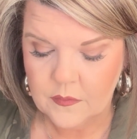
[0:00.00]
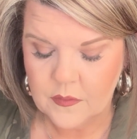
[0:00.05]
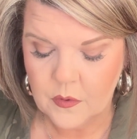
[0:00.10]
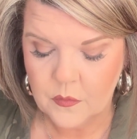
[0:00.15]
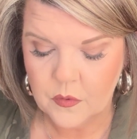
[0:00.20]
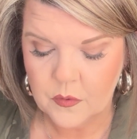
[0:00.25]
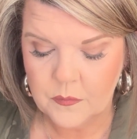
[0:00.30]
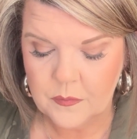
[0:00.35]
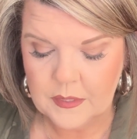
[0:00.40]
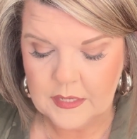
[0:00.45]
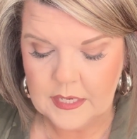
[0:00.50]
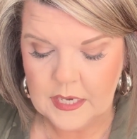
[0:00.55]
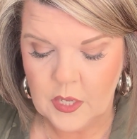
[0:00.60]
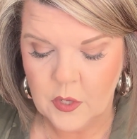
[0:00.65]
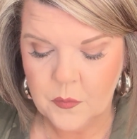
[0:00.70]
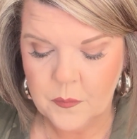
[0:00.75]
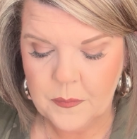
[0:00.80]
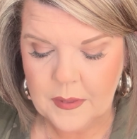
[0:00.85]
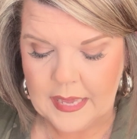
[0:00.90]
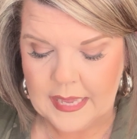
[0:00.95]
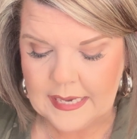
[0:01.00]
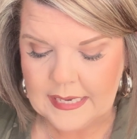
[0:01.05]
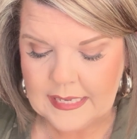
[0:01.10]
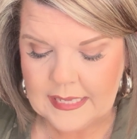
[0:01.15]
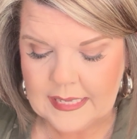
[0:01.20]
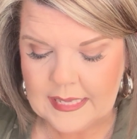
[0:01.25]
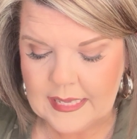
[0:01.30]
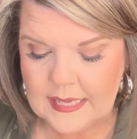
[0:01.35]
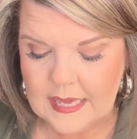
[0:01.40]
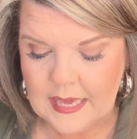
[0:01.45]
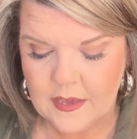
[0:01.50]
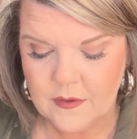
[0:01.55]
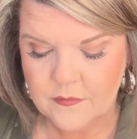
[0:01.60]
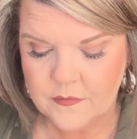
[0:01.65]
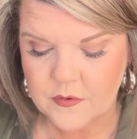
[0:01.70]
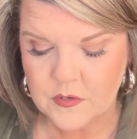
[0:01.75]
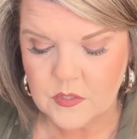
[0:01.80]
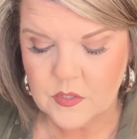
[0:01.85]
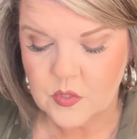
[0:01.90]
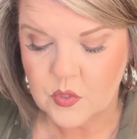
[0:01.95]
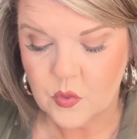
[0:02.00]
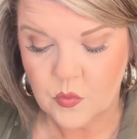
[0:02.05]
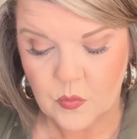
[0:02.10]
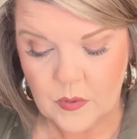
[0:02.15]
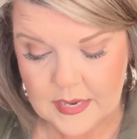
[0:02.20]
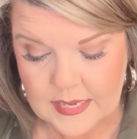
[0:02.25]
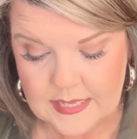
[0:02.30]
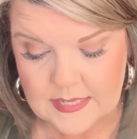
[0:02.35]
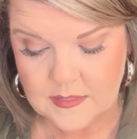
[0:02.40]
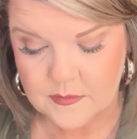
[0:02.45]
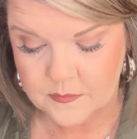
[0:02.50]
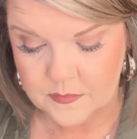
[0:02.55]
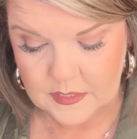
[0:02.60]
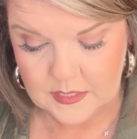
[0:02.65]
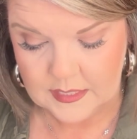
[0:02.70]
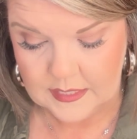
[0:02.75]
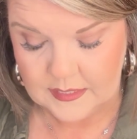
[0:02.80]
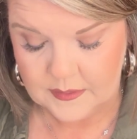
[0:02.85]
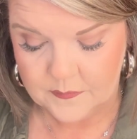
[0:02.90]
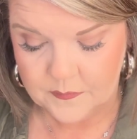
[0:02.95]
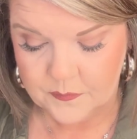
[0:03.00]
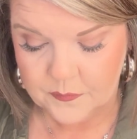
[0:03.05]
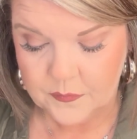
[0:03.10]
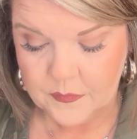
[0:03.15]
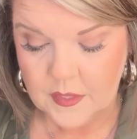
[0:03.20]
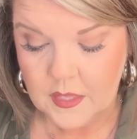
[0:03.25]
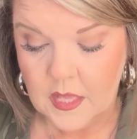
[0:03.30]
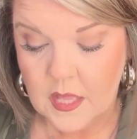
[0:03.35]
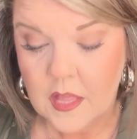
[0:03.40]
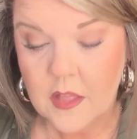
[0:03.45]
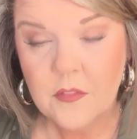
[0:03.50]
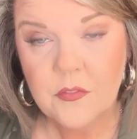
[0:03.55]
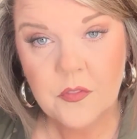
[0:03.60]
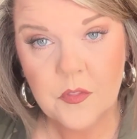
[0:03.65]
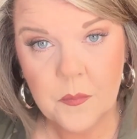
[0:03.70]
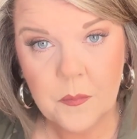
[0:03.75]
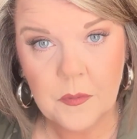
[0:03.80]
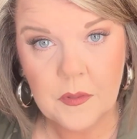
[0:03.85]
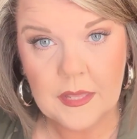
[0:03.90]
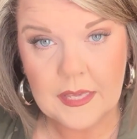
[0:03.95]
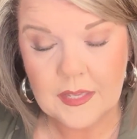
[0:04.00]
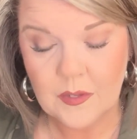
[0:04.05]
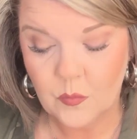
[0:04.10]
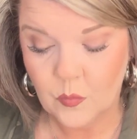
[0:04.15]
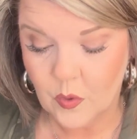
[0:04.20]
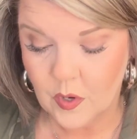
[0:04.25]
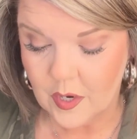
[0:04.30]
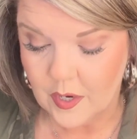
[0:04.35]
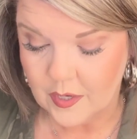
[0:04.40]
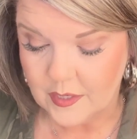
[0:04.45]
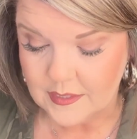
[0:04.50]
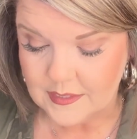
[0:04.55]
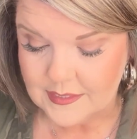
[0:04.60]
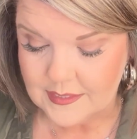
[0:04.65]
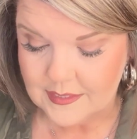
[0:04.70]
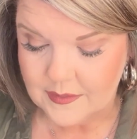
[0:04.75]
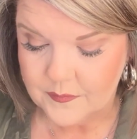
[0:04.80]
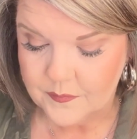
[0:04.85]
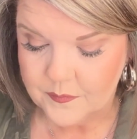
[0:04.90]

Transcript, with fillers: There would be no panicky efforts to raise money. The plan worked.